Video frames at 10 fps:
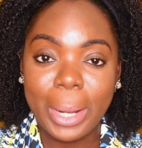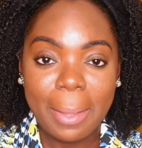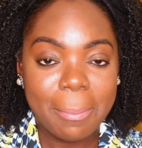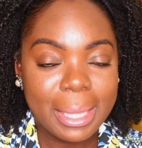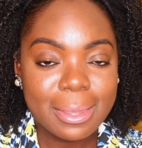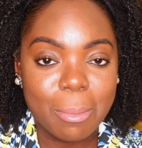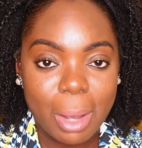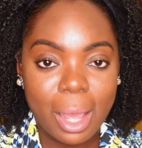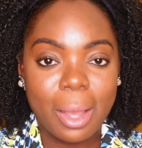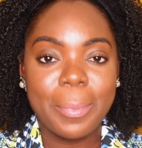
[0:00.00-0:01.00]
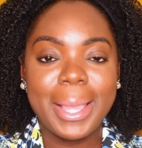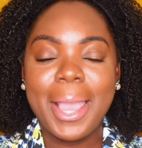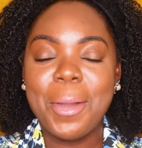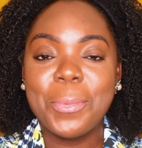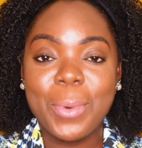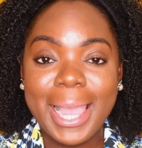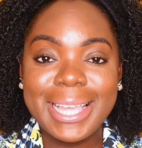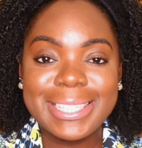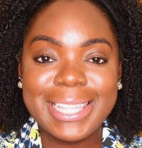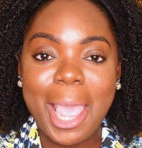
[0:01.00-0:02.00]
when I pick them up. Why
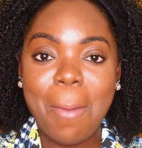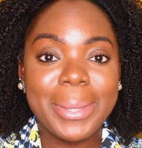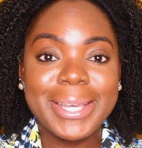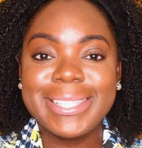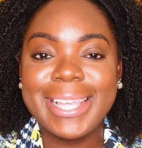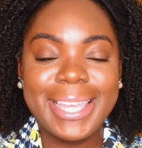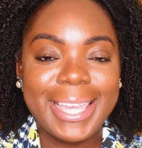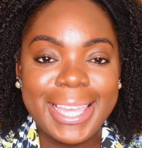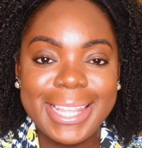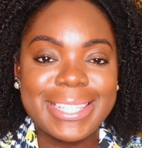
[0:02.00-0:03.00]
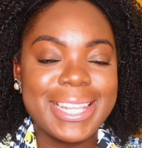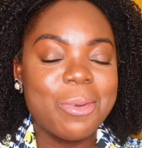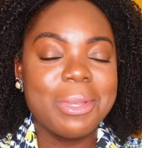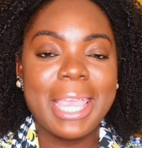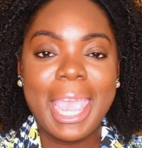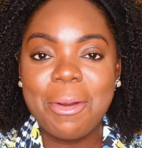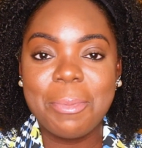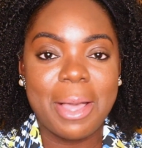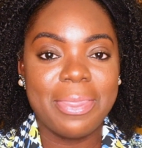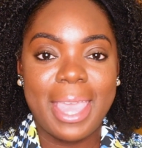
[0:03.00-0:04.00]
is that? Because they're kids. They don't care
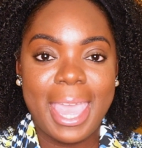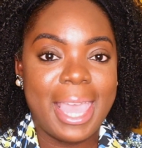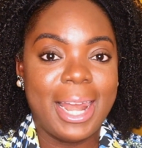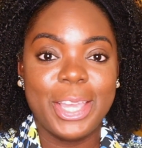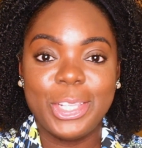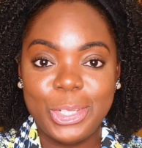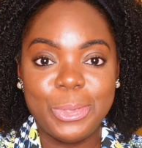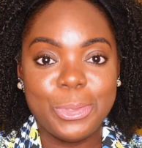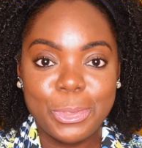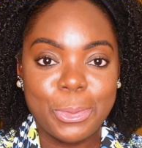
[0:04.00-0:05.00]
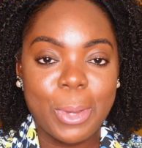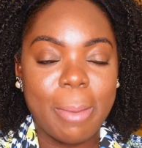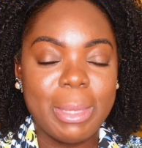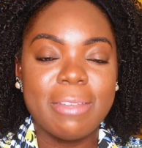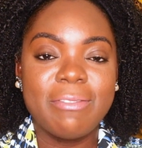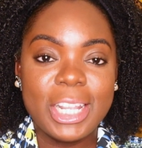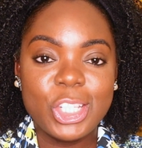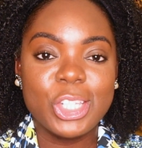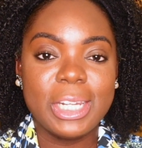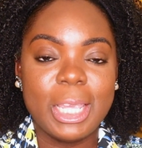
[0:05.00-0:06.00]
about their hair like you do. I mean,
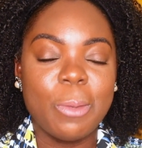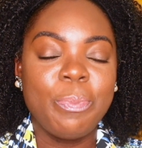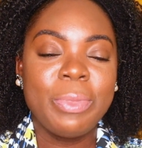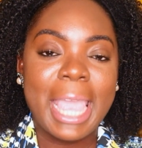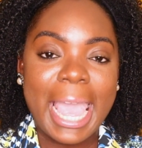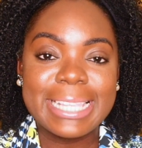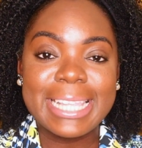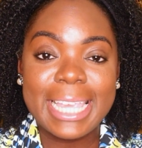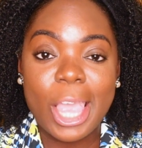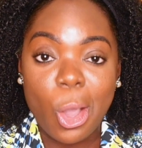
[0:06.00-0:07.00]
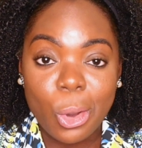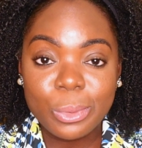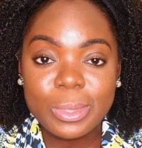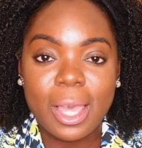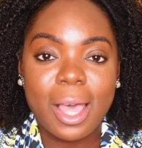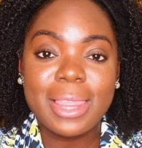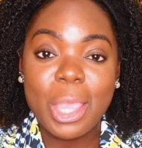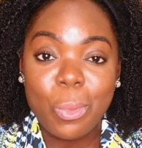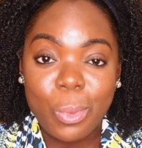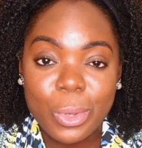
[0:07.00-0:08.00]
eventually as they get older
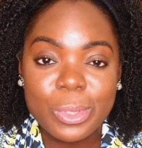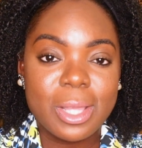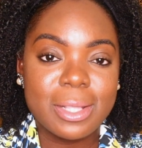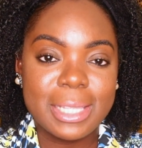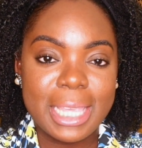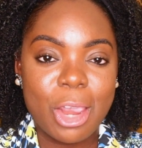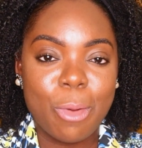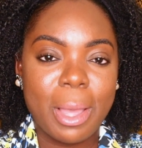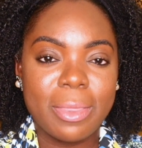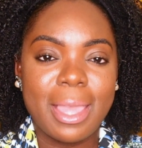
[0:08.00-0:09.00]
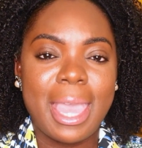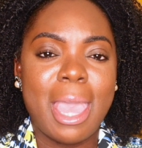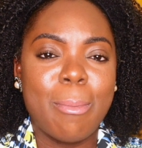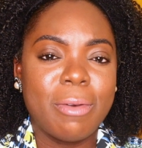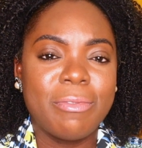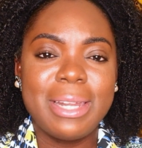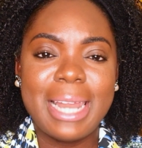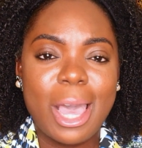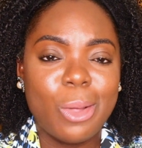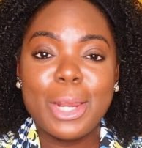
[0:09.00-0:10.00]
they will start to care about their hair, but for
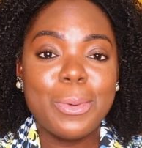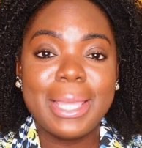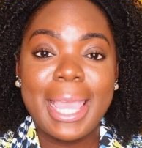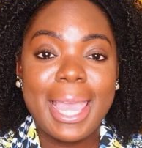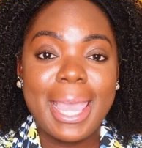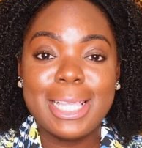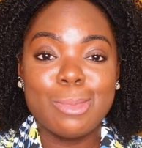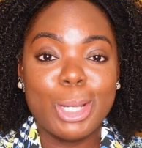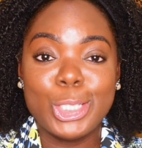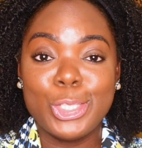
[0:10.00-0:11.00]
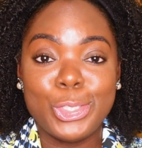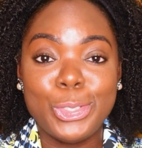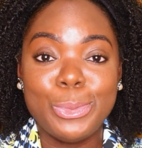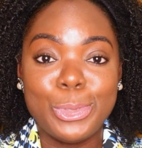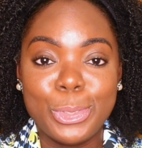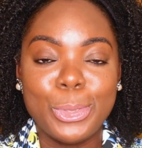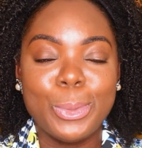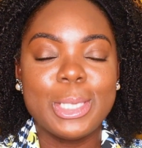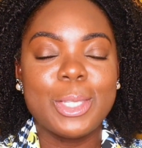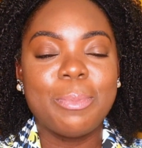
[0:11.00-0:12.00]
now they don't care as much as you
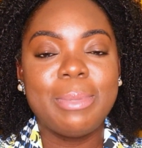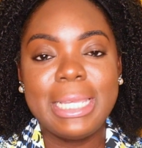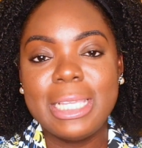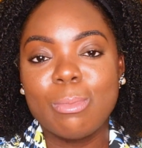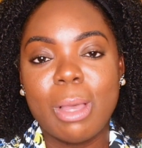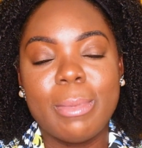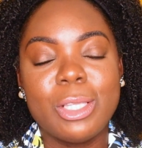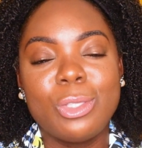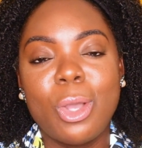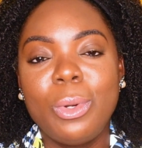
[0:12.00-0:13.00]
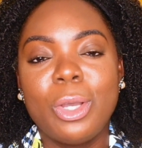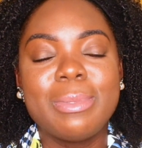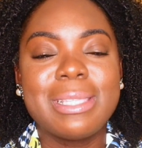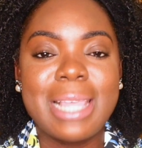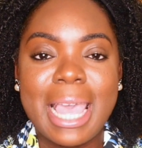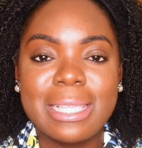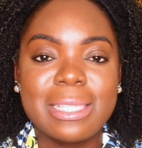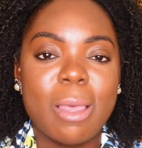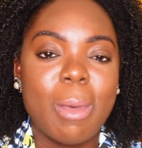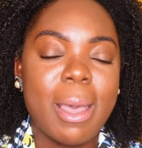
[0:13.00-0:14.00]
do. So please mamas, don't
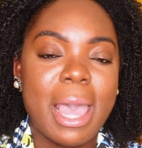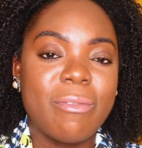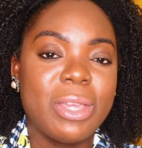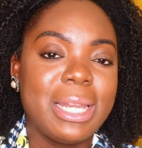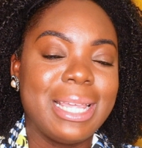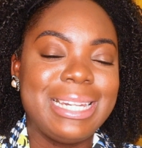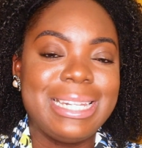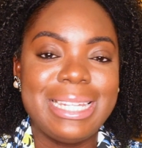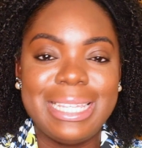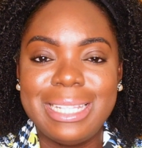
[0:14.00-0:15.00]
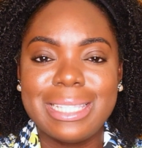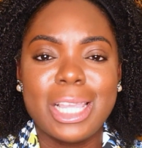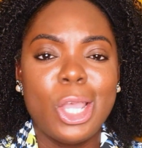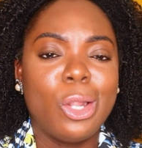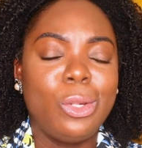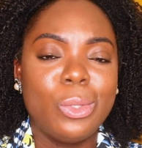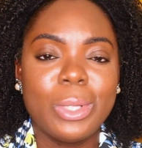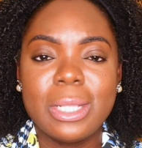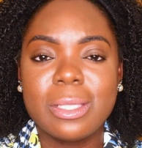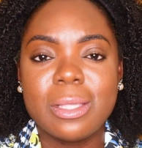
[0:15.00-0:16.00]
obsess about having neat
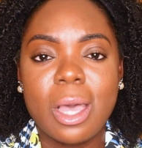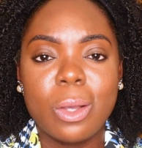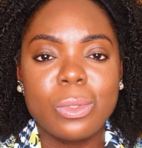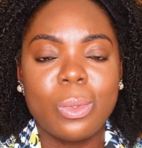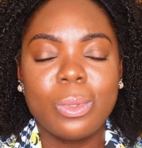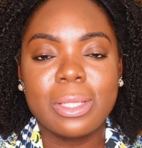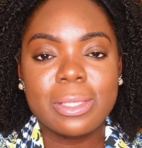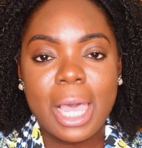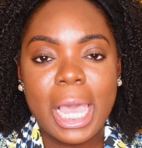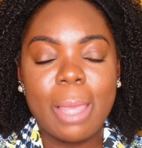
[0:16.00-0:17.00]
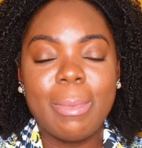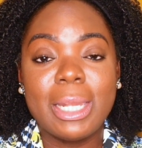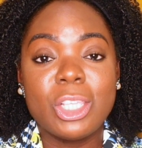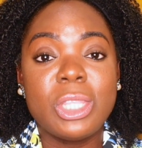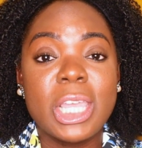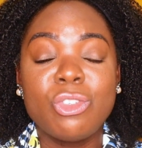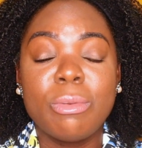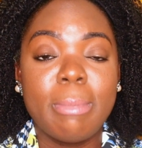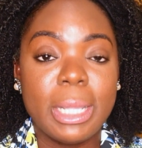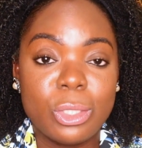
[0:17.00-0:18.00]
looking styles all the time. It is
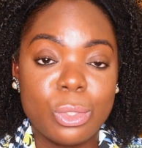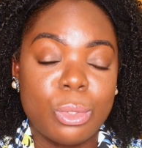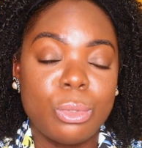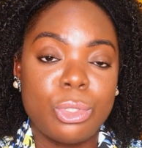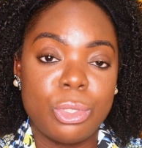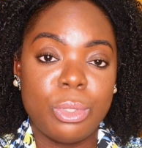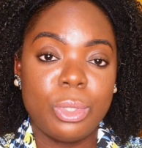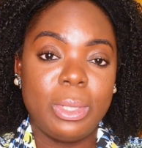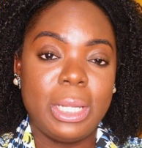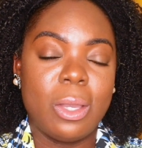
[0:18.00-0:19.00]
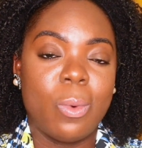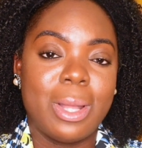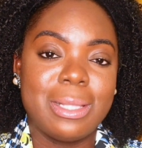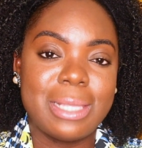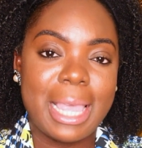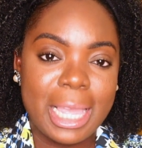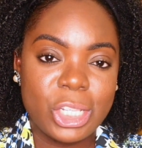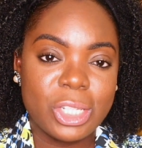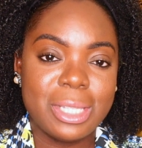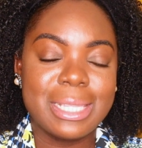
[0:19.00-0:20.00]
detrimental to your little one's
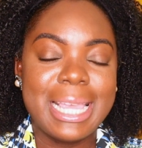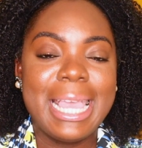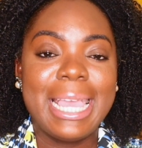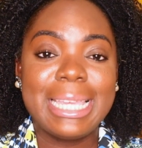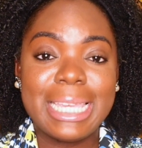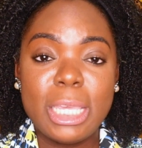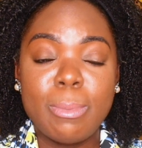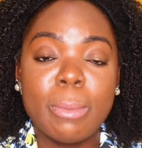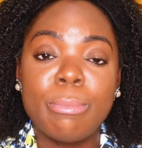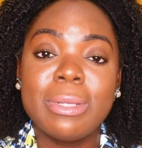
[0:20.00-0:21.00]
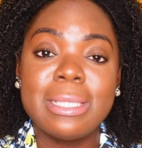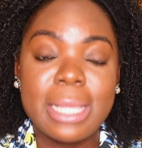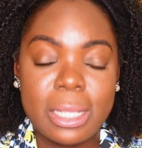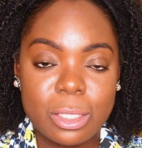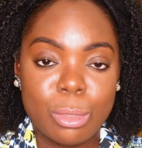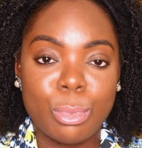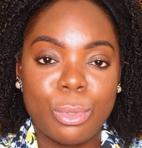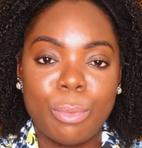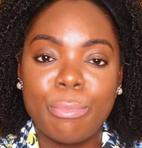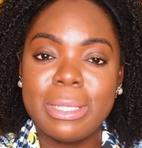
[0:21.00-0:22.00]
edges. Keep it
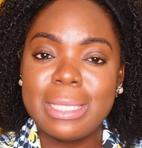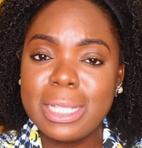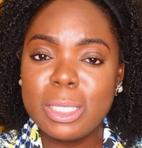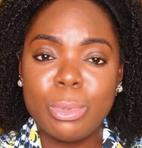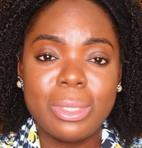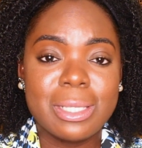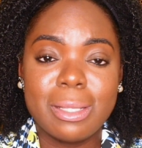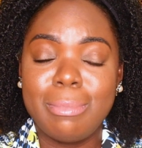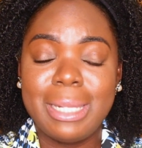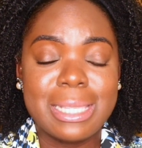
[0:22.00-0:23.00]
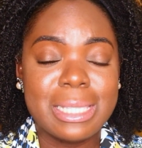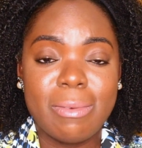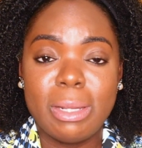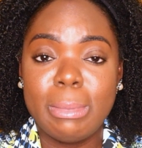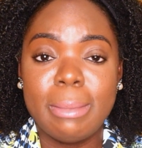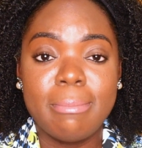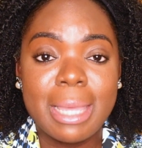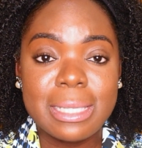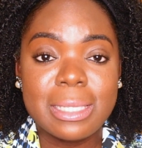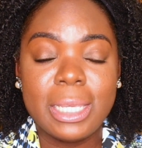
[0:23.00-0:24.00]
presentable. Presentable doesn't necessarily mean
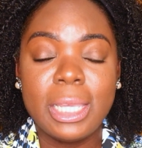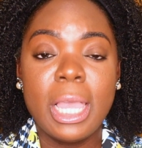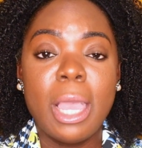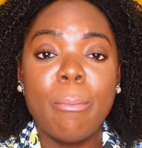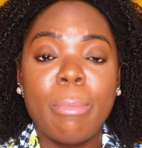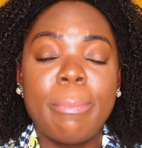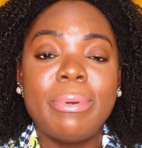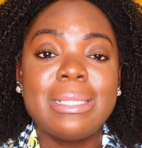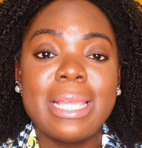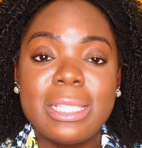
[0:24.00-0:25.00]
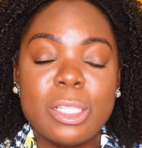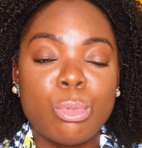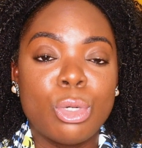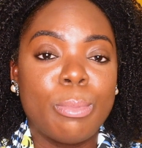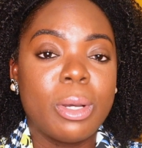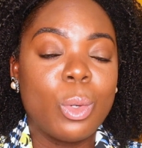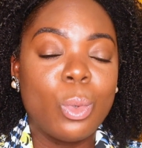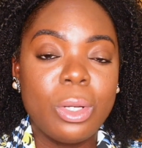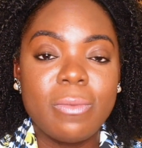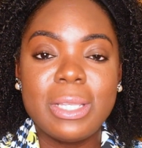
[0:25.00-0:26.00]
messy, but presentable. But
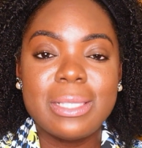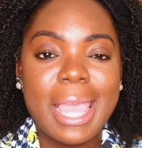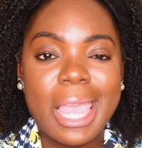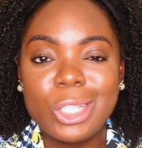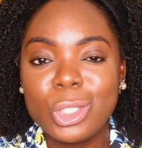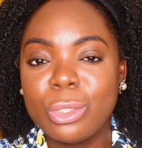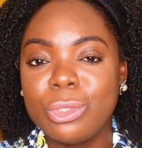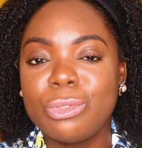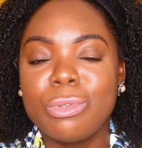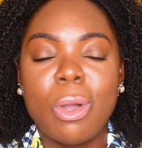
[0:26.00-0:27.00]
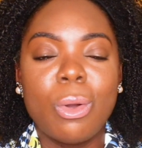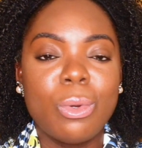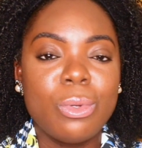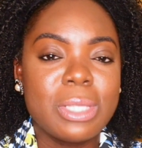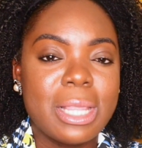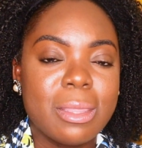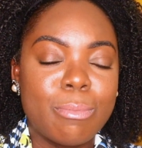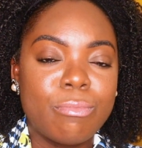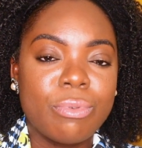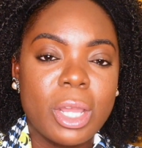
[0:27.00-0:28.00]
all of these edge controls and the
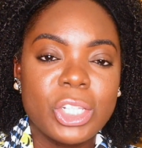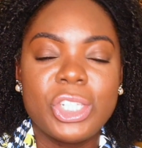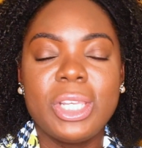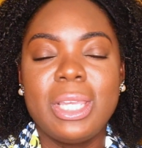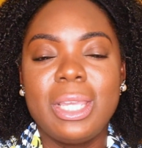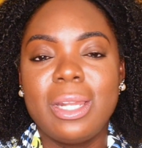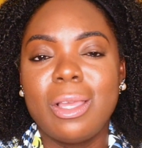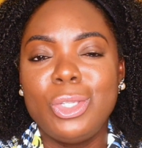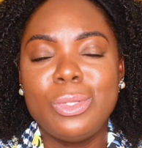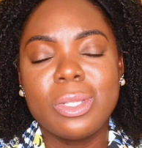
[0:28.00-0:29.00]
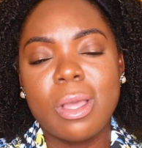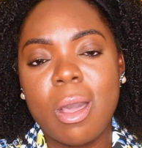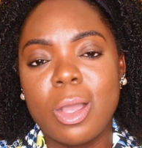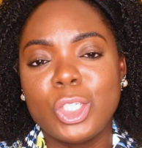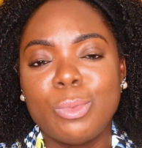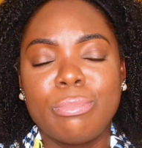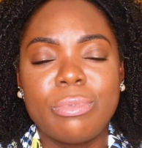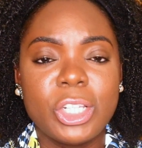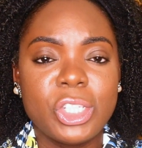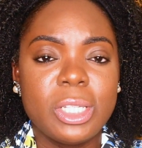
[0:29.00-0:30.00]
brushing, using harsh
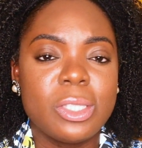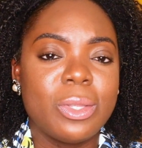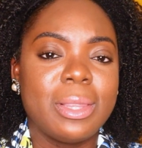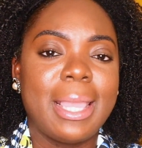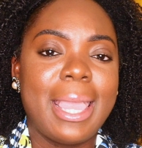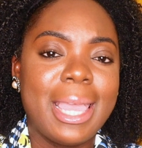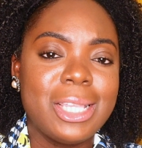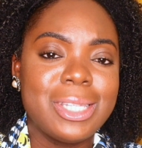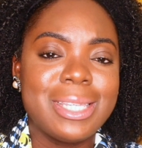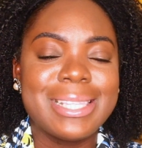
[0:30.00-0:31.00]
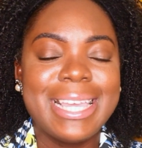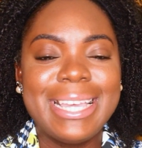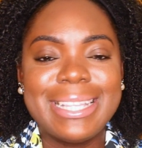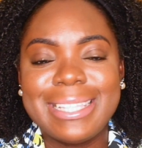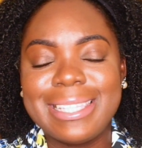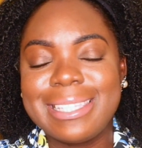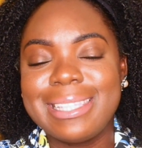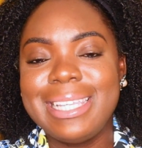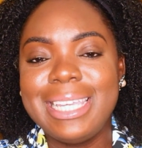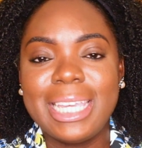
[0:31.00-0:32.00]
brushes on the edges to
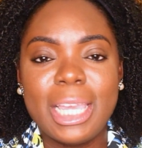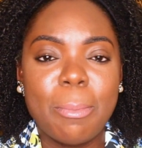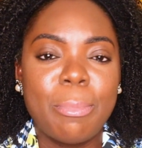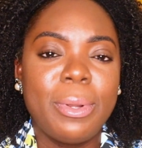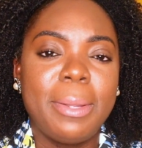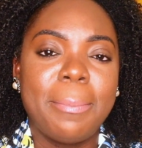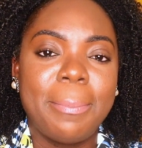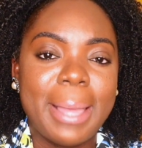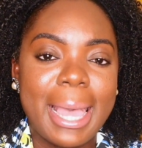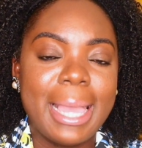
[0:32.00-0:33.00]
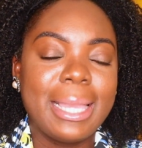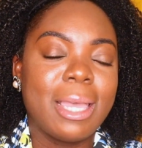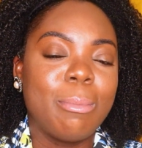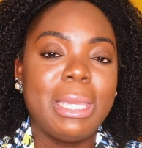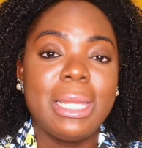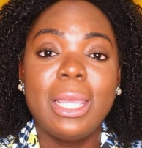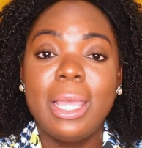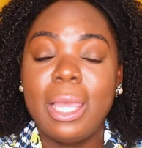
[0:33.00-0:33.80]
sleek it, pull it back, I mean,